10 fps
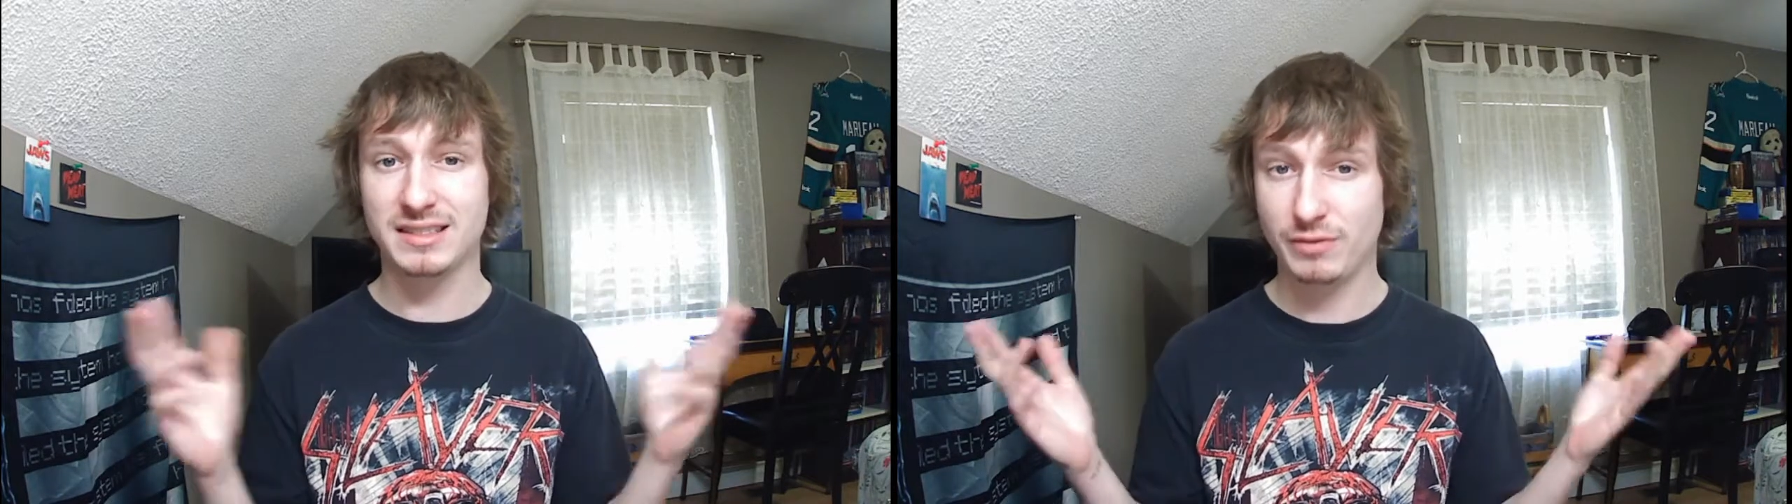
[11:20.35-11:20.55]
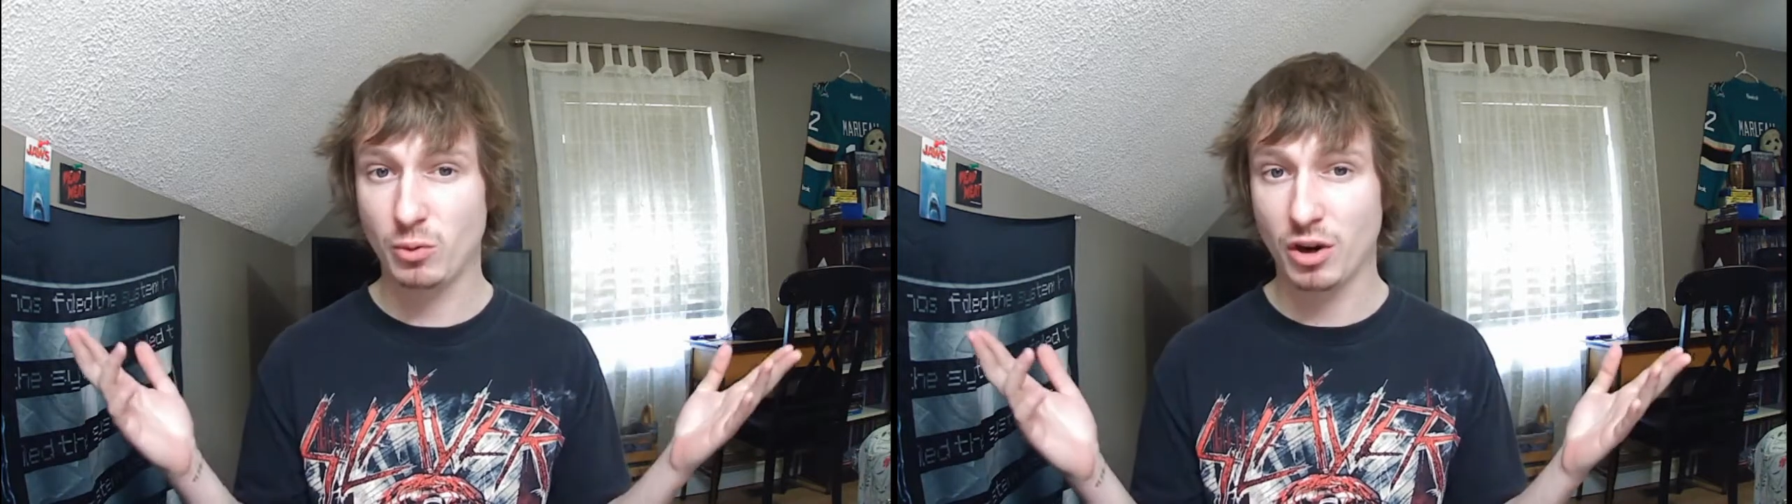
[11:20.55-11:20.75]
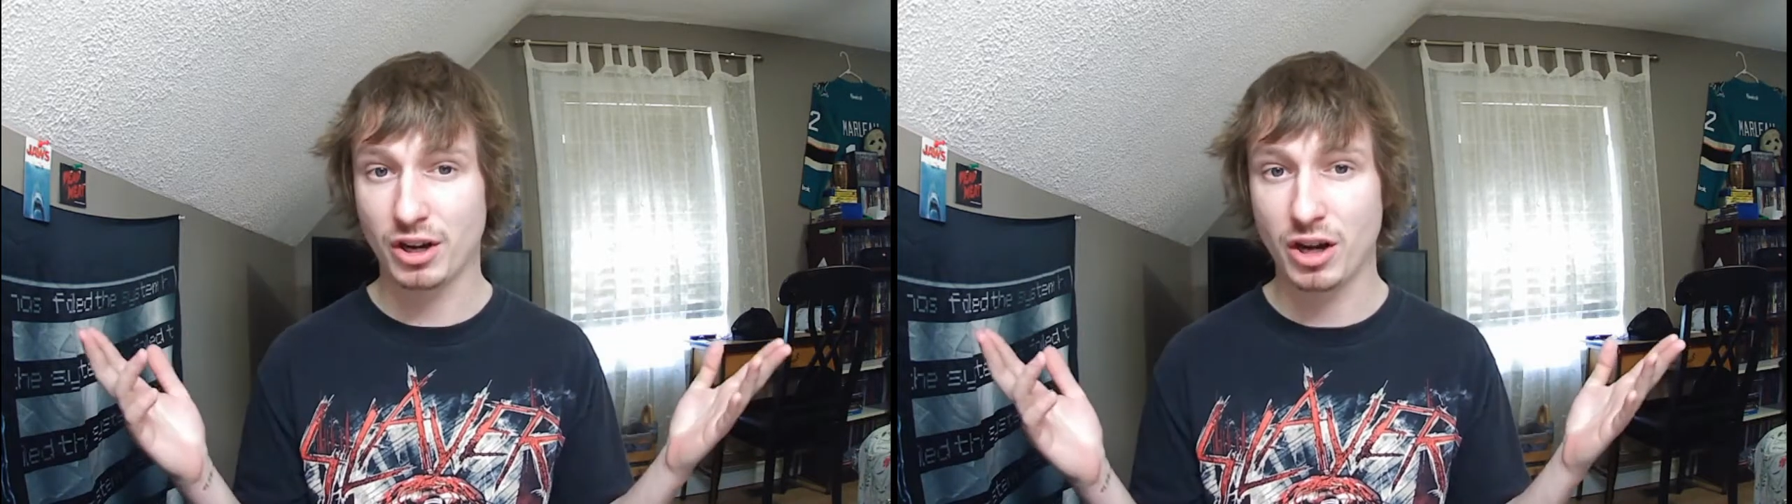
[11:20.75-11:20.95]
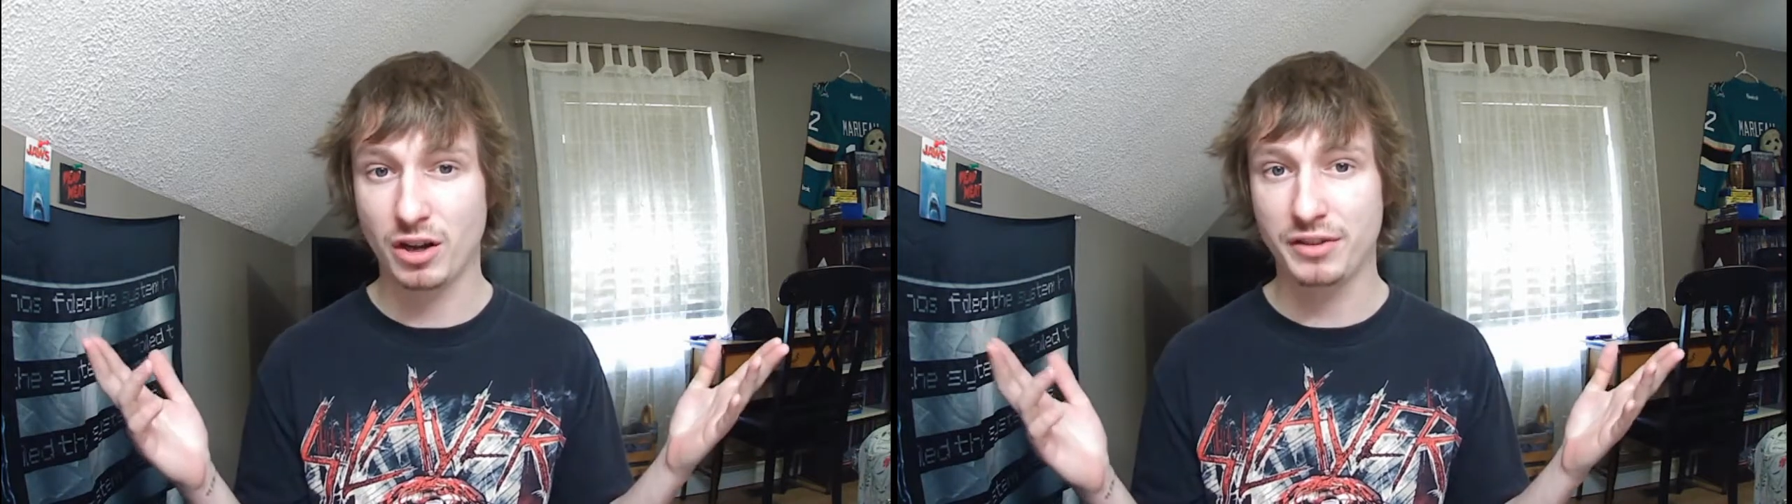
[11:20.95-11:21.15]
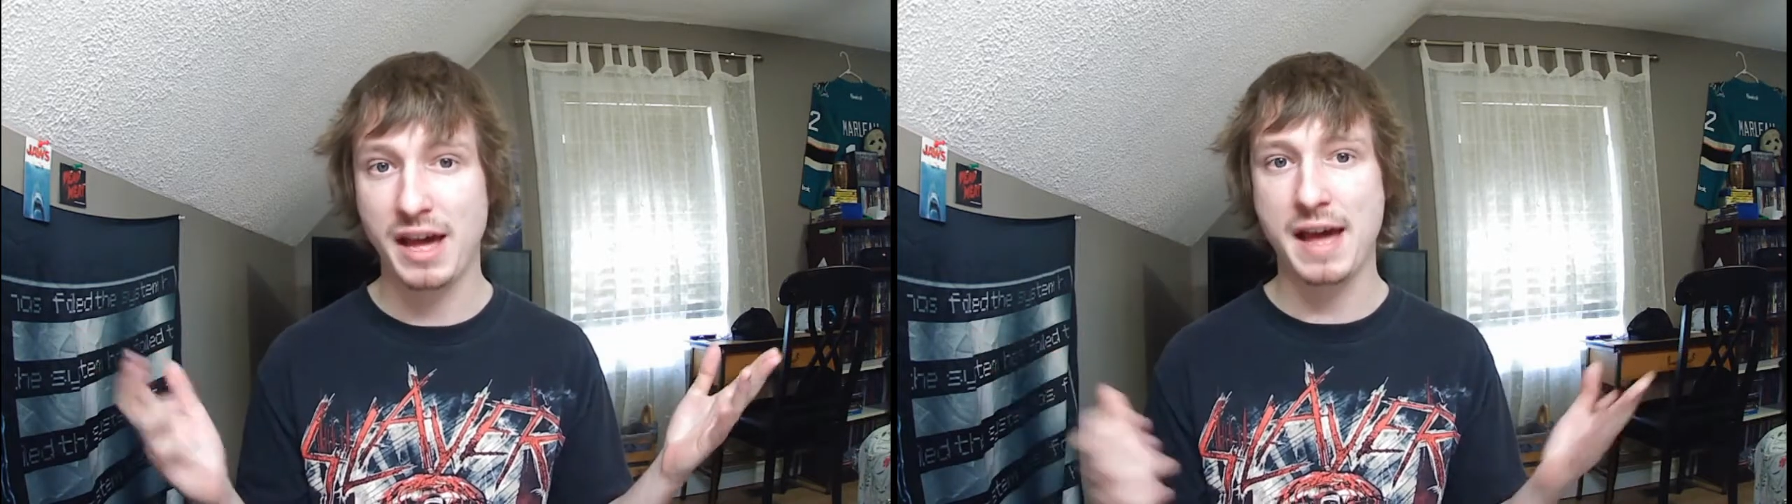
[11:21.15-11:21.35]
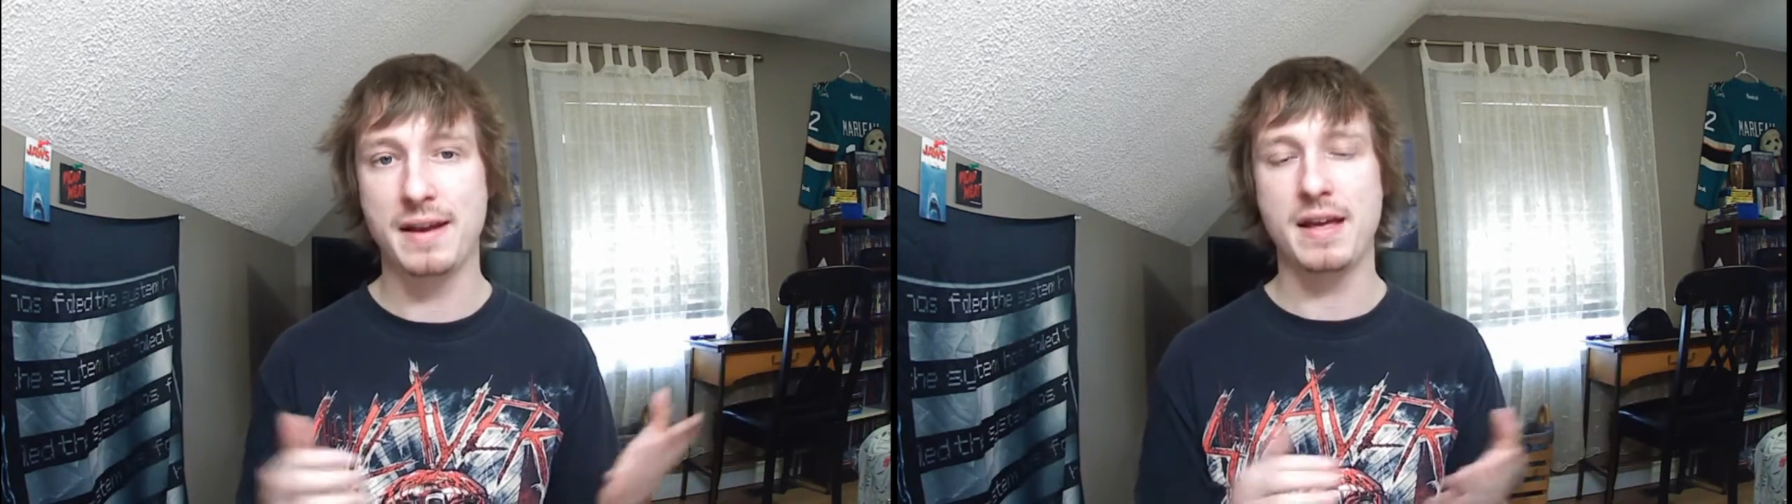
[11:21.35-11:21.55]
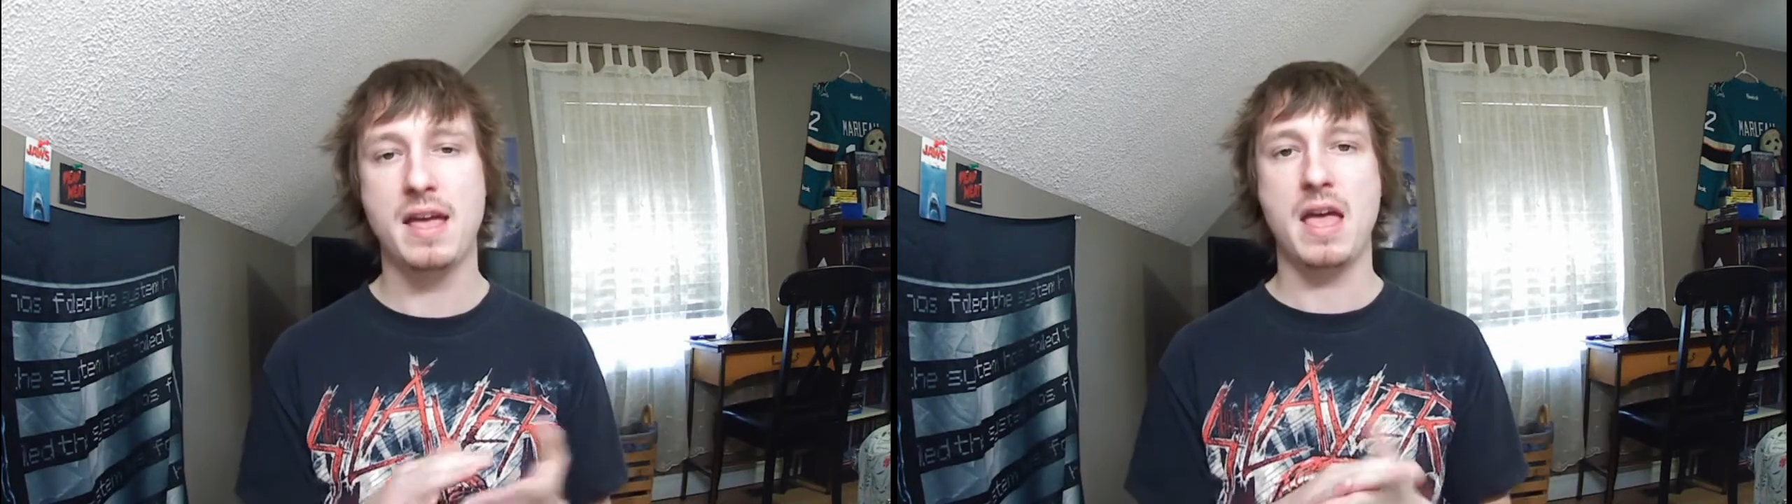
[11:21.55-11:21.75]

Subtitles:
if you want to call it that.